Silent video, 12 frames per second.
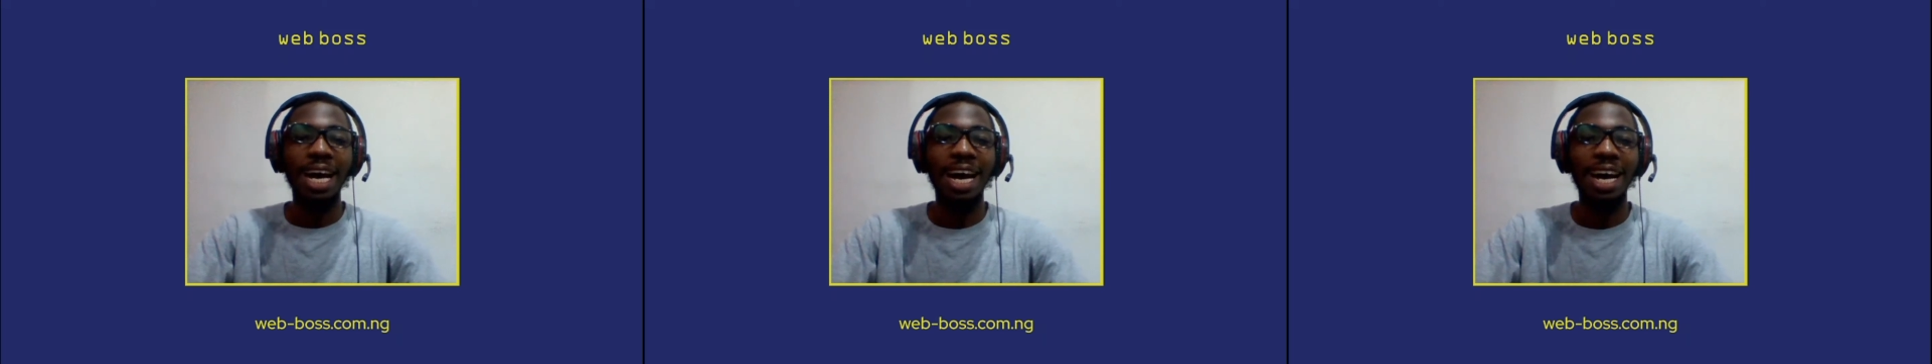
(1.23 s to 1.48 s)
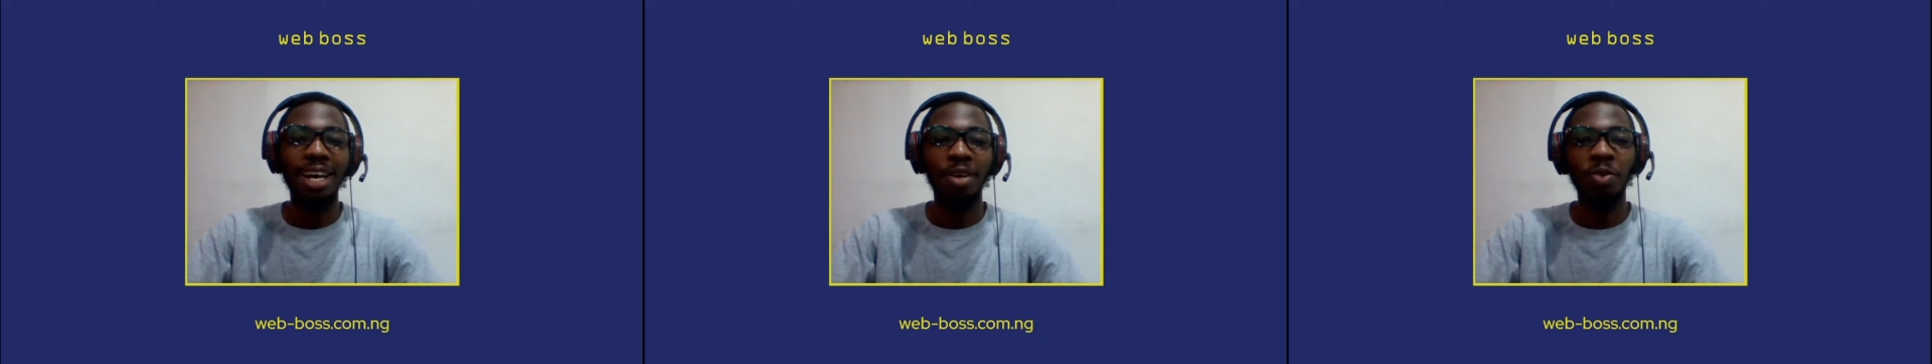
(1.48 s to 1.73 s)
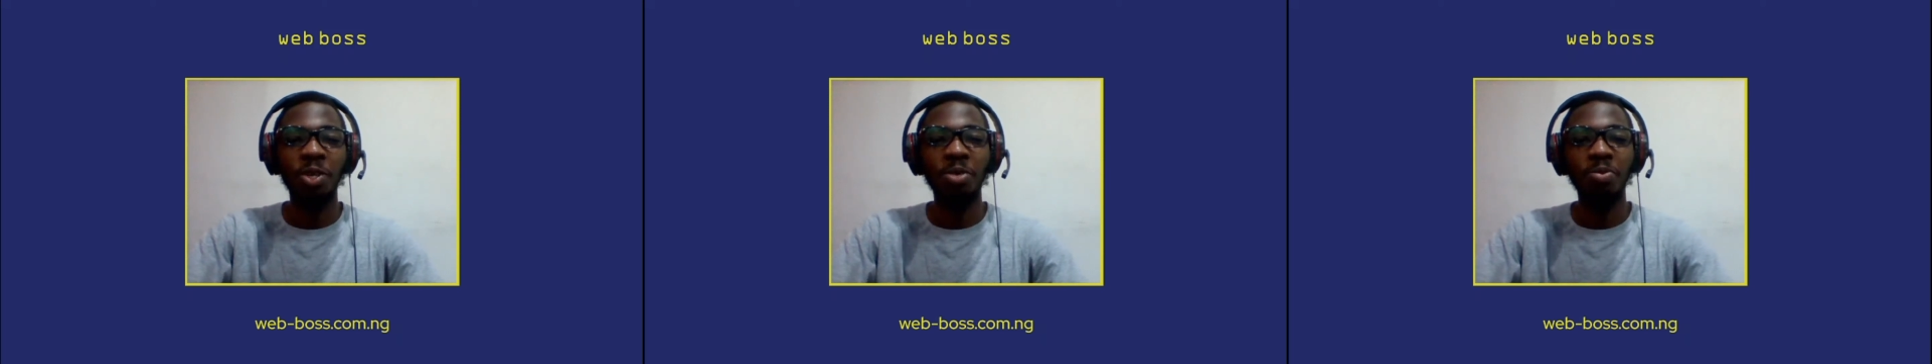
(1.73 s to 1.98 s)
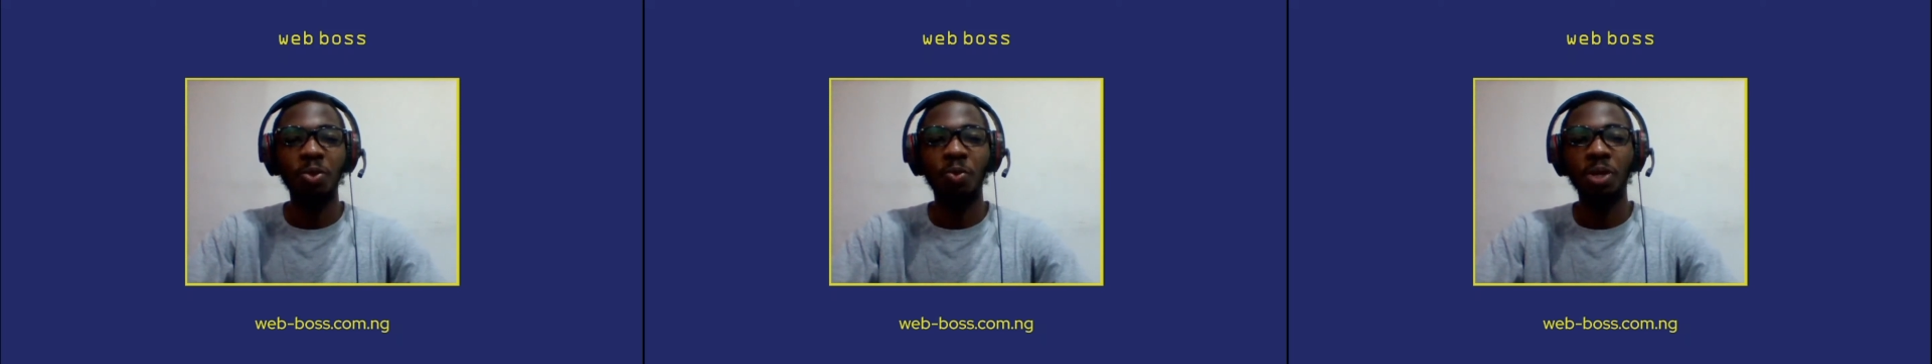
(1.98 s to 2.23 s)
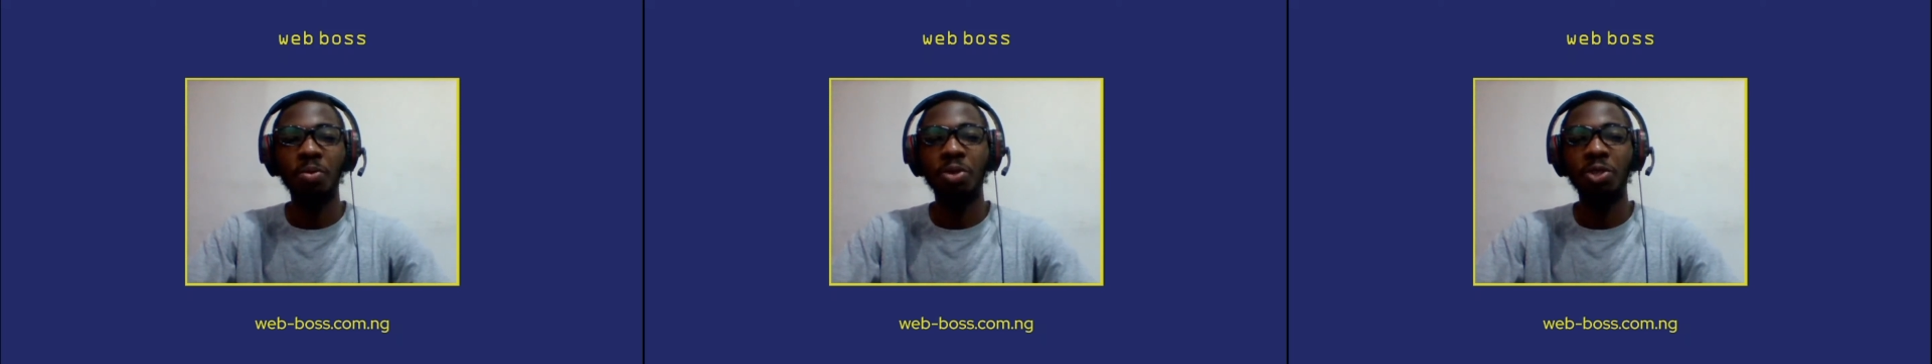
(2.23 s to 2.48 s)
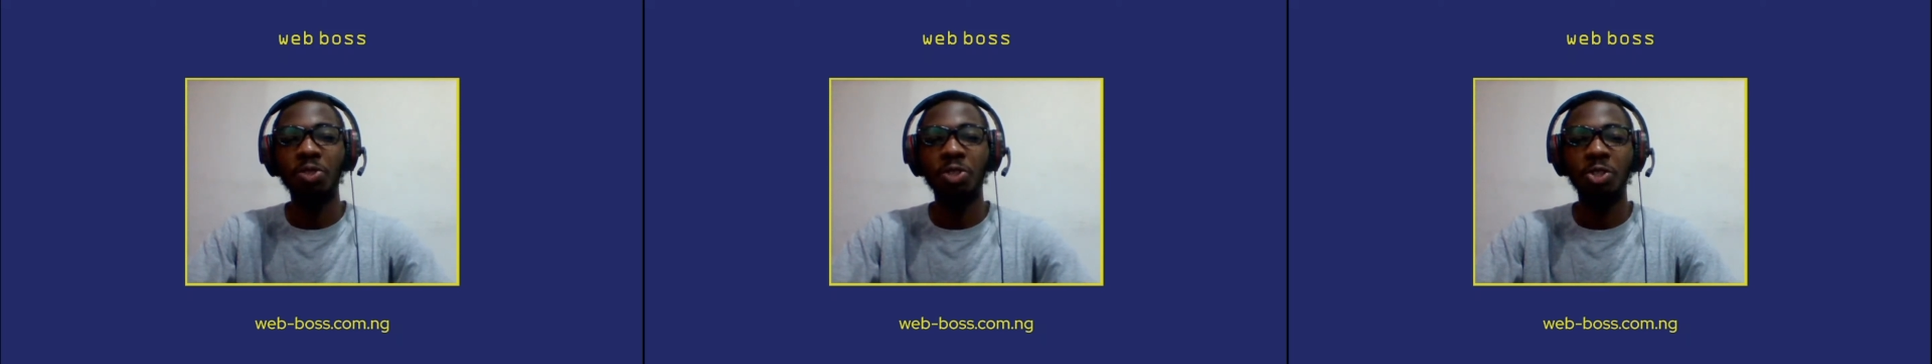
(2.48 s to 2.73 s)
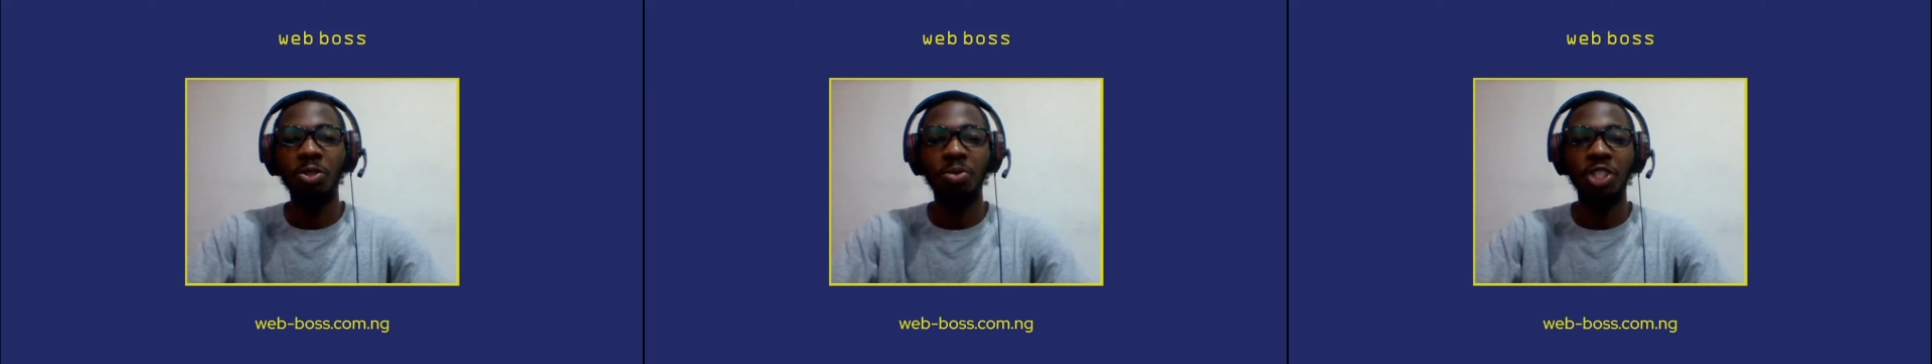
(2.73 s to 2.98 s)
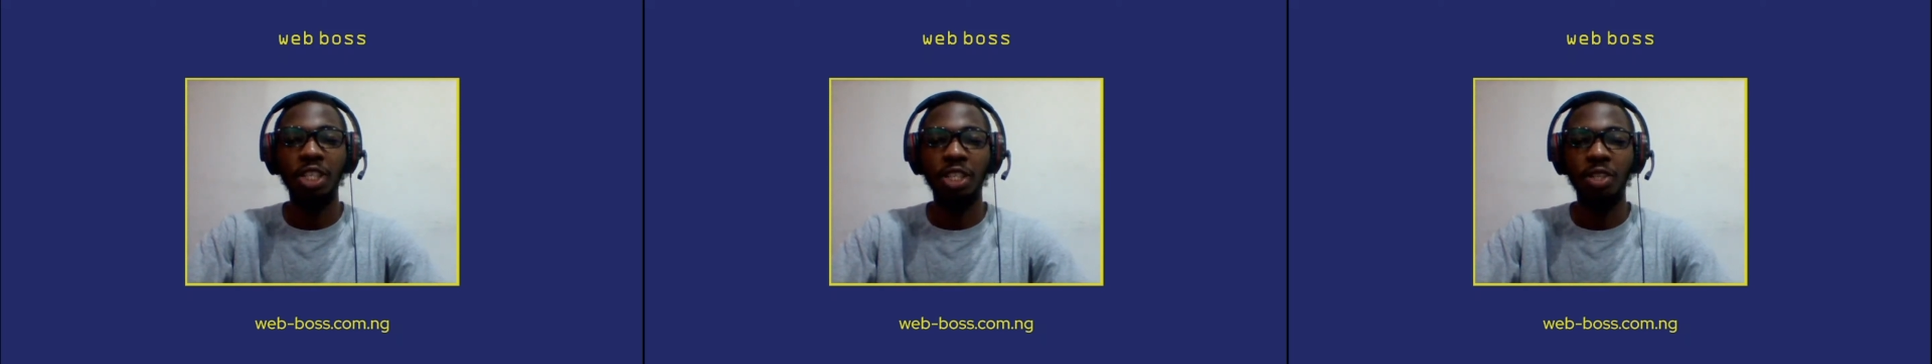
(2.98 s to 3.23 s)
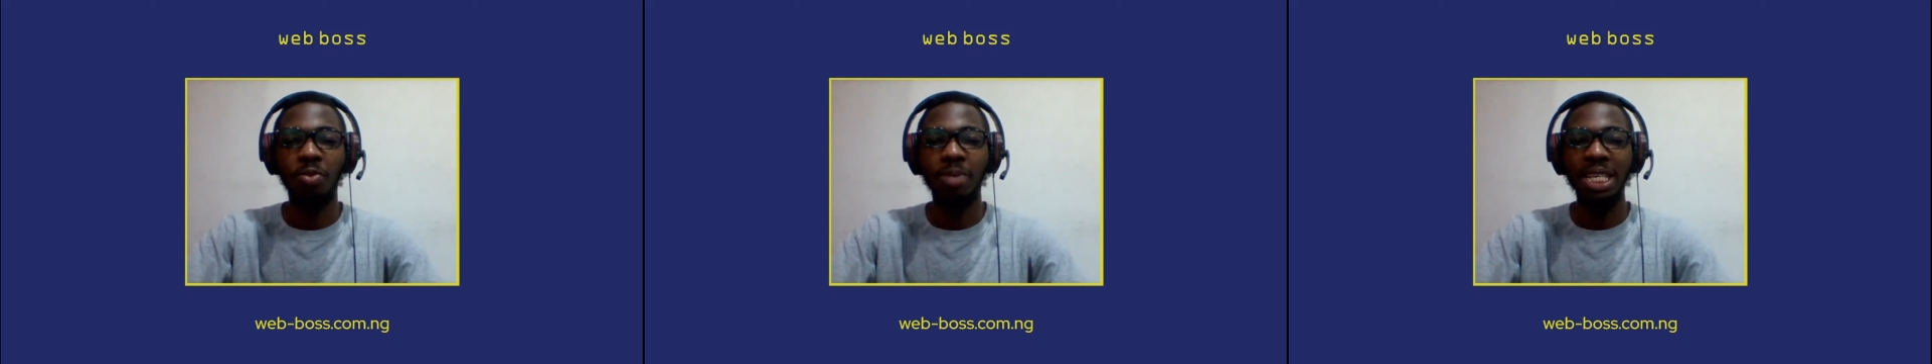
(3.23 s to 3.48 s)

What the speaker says: Hi, welcome to WebBoss YouTube channel.